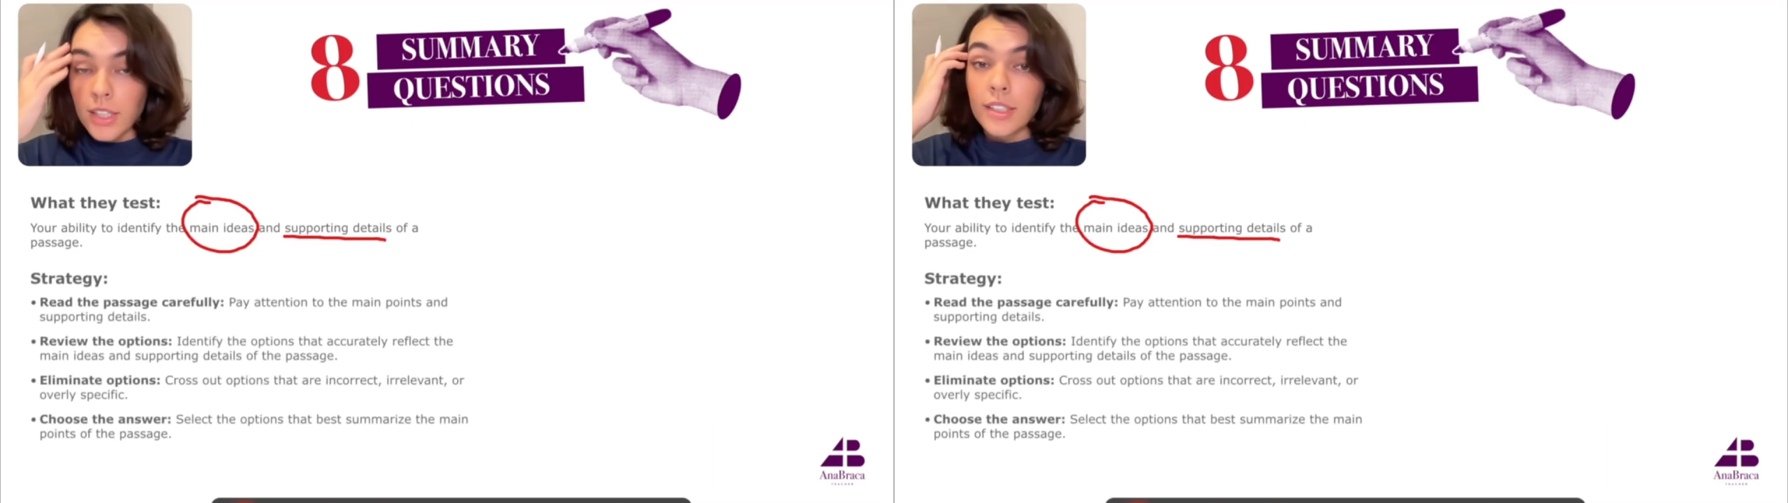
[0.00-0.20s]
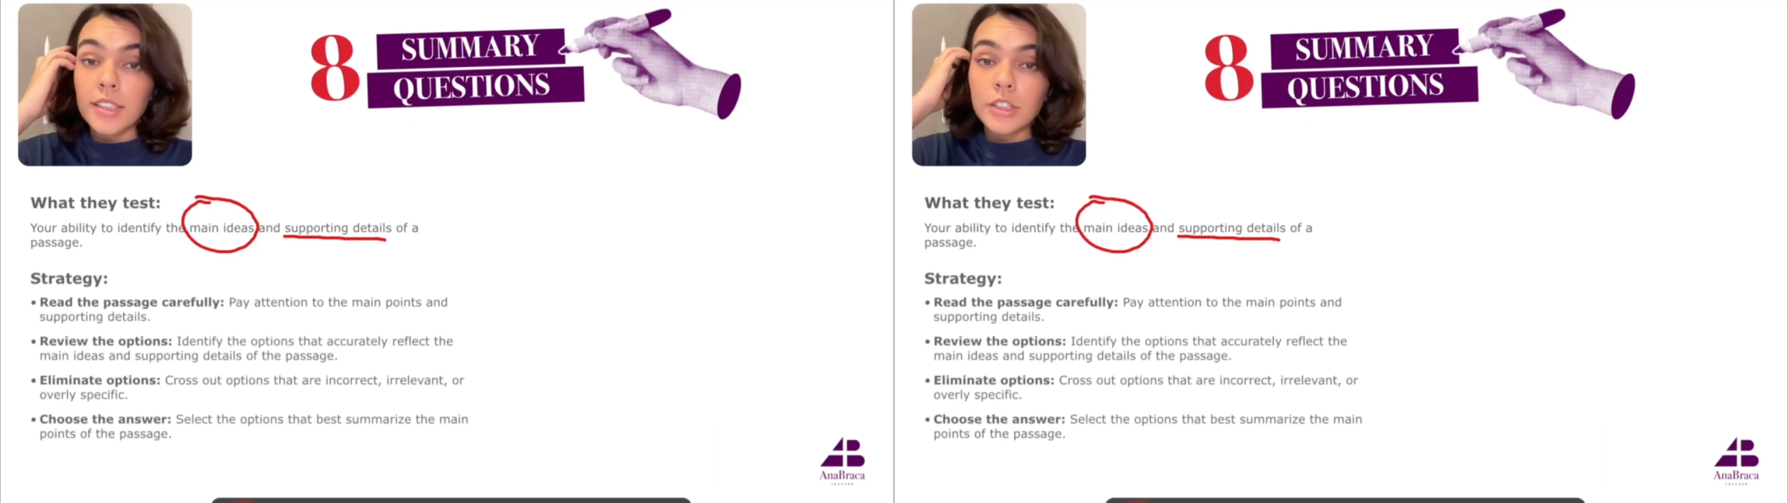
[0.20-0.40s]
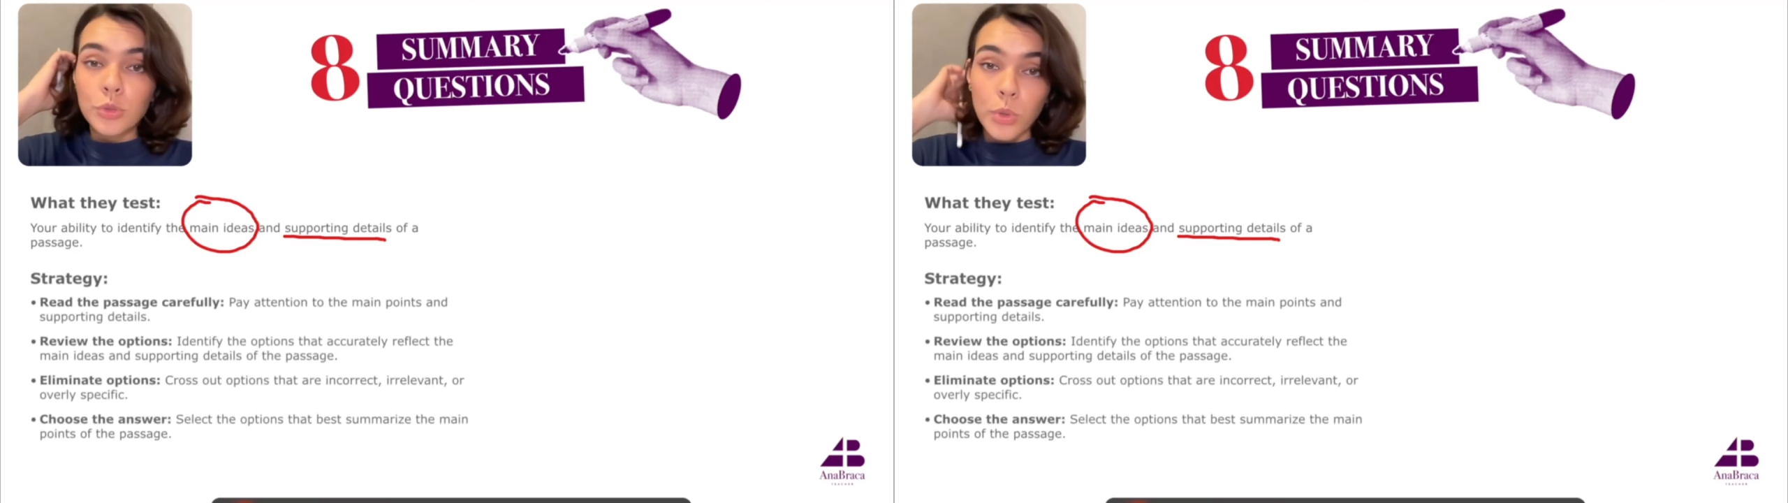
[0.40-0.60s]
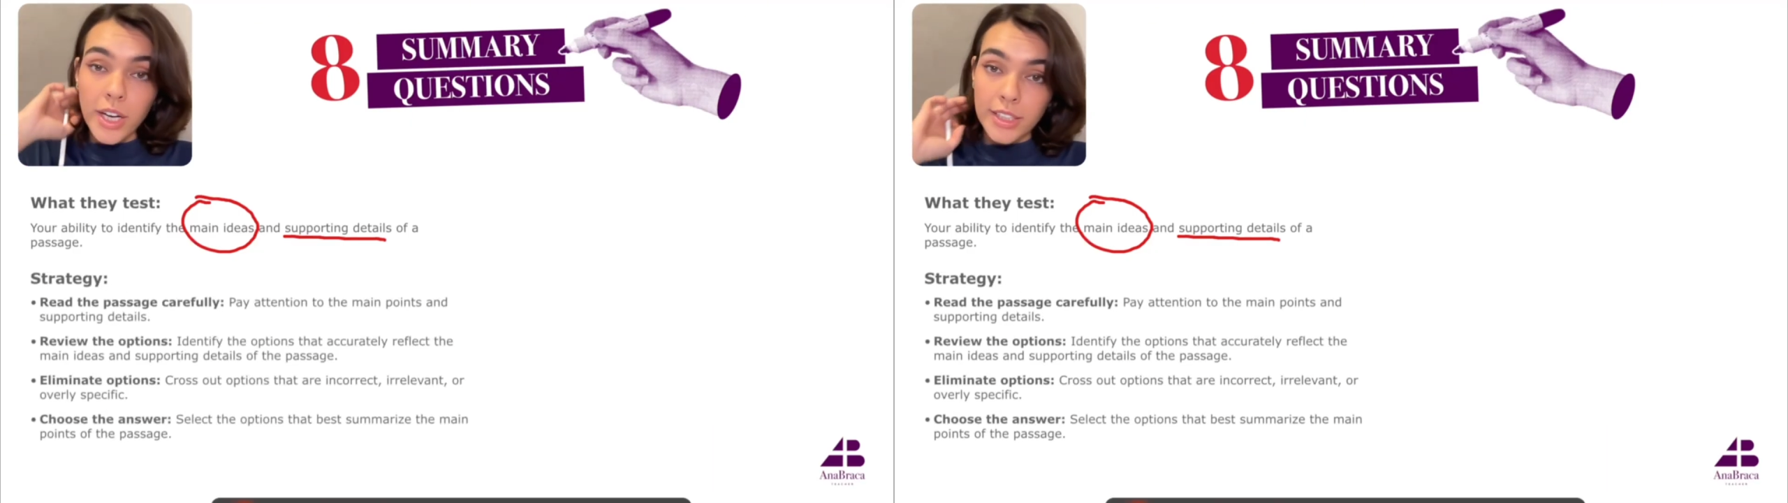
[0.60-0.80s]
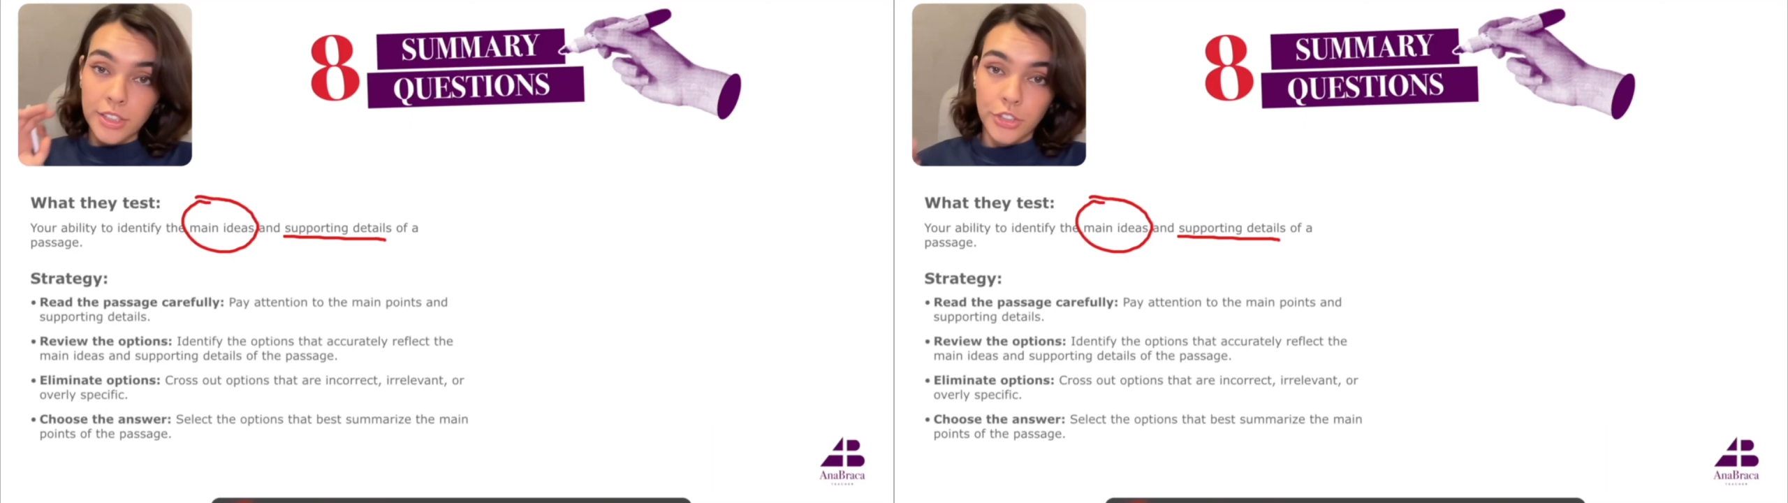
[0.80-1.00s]
The
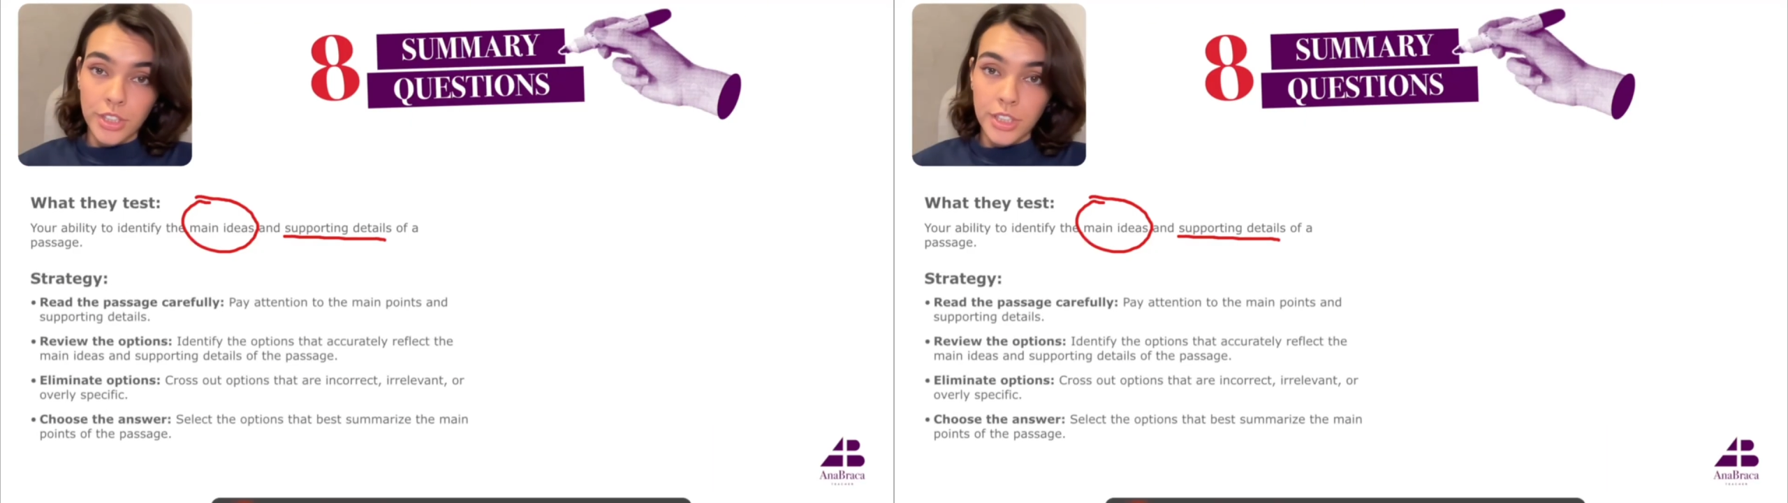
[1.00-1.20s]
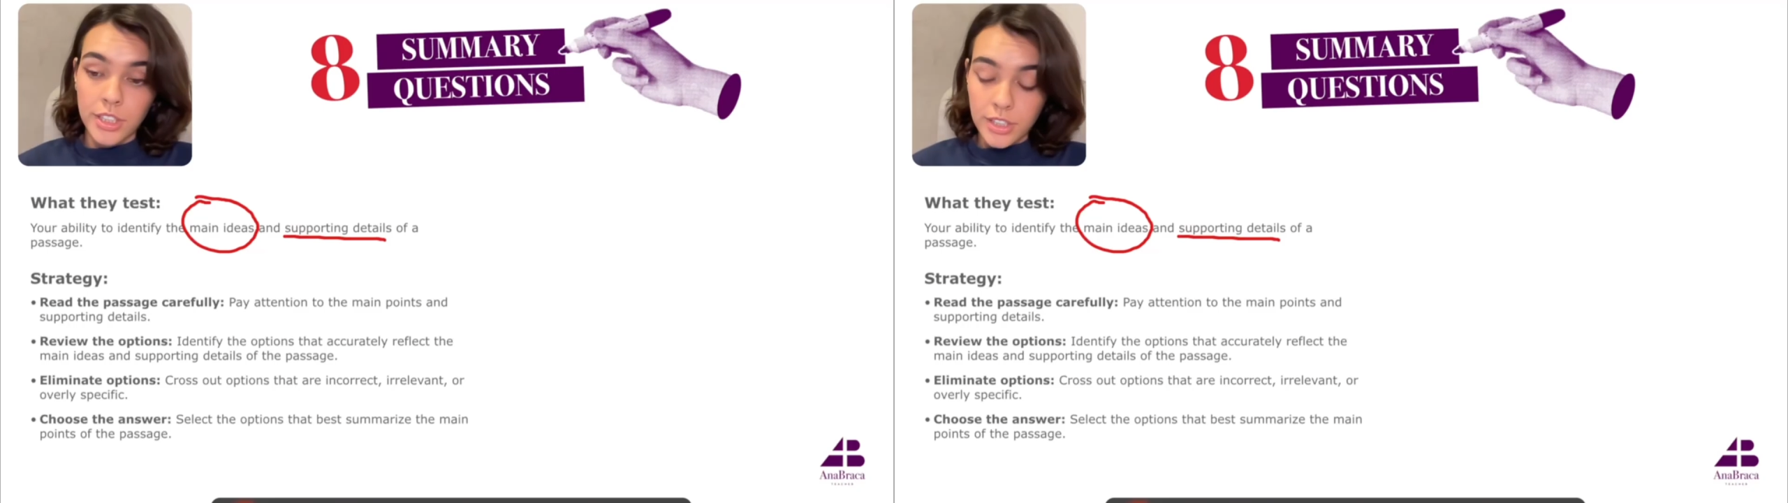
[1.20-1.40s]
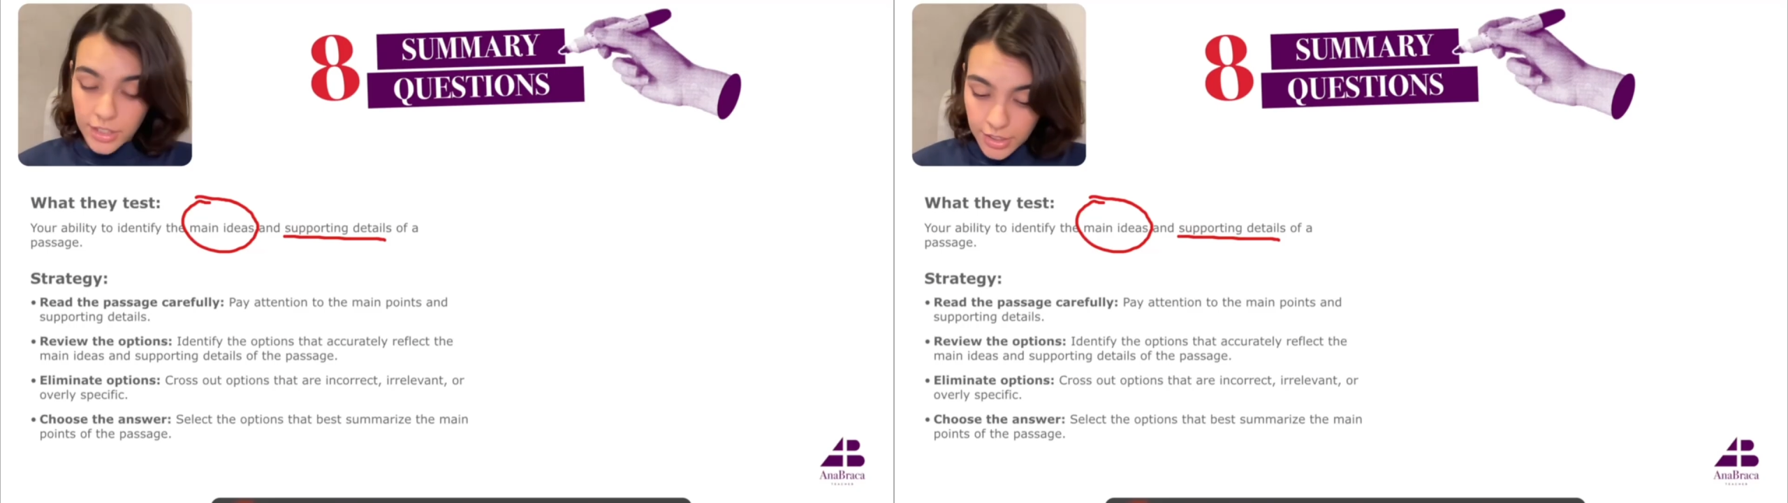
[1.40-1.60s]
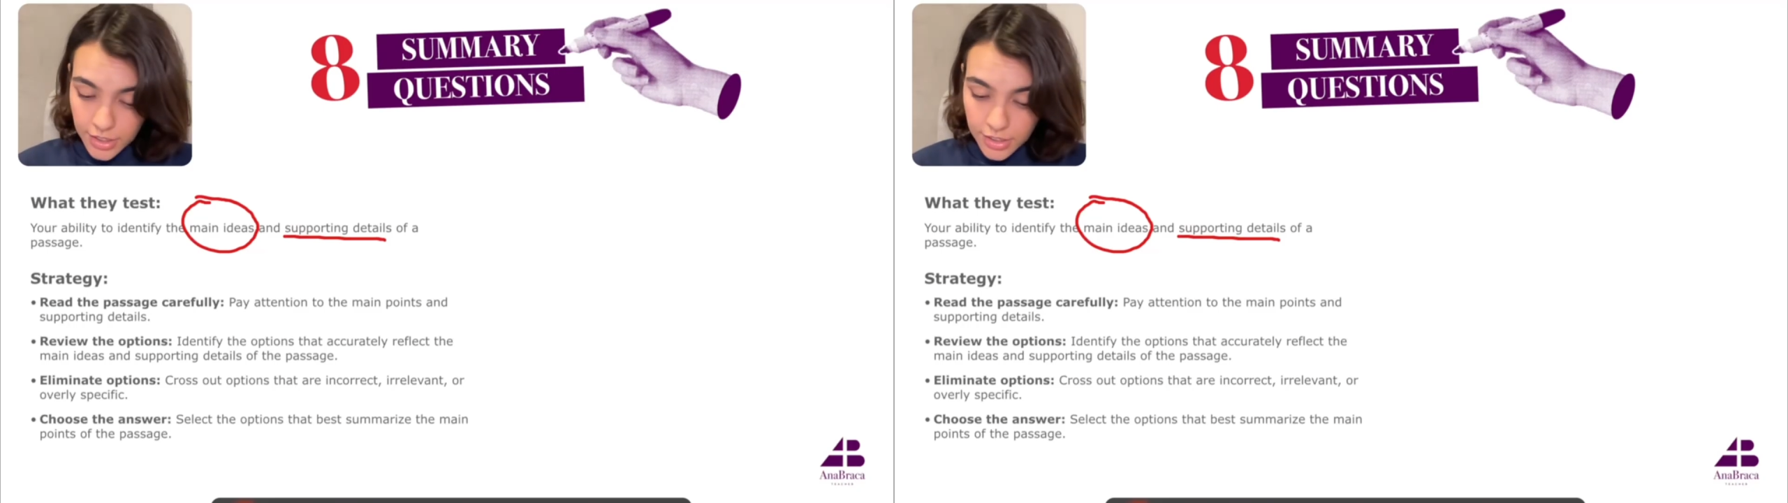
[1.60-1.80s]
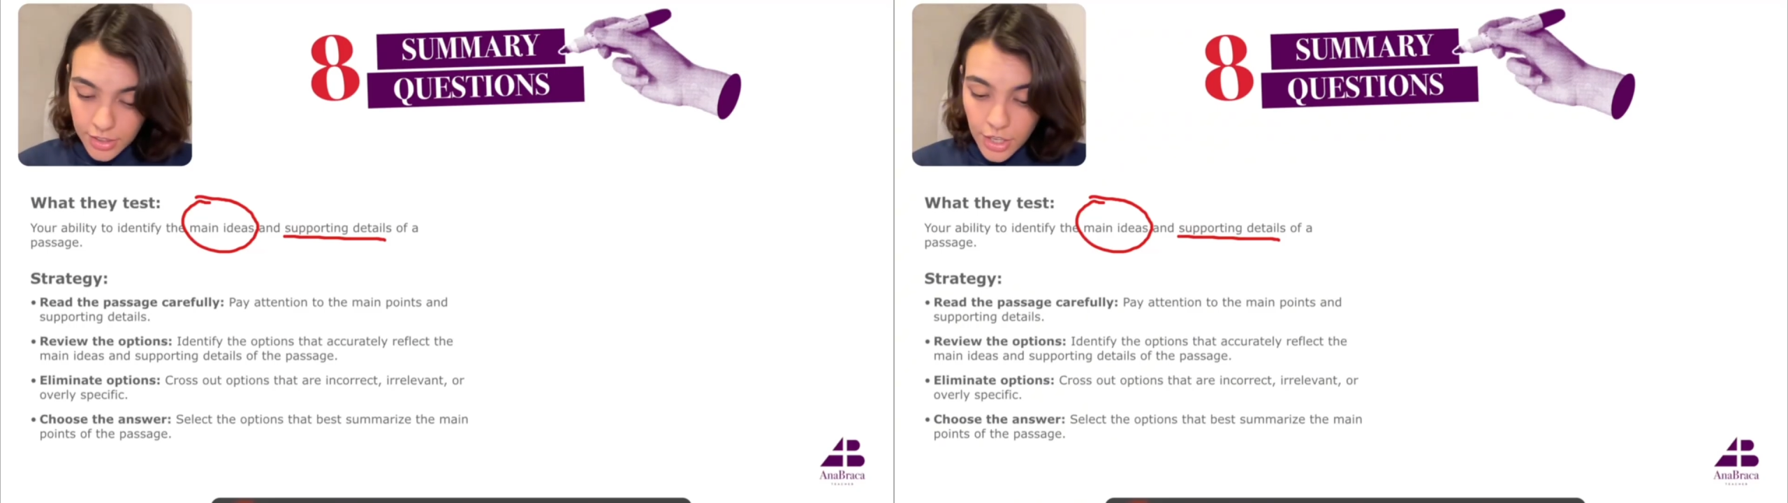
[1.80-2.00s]
strategy here
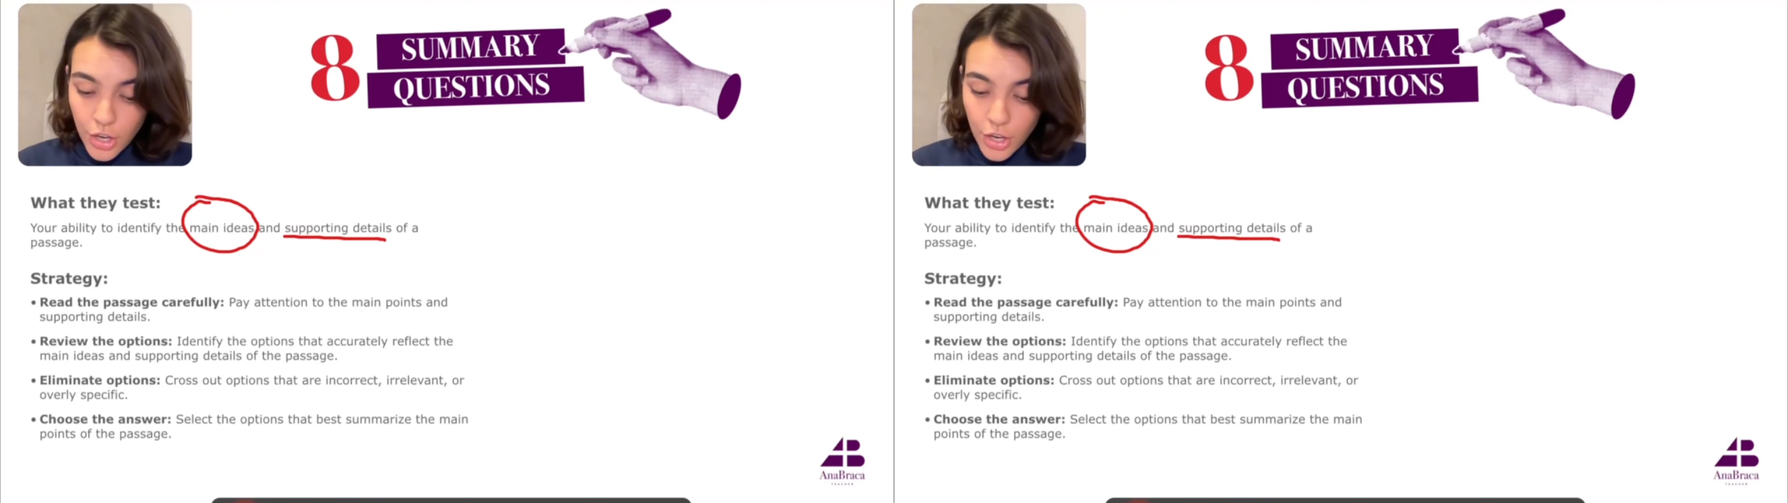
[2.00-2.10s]
is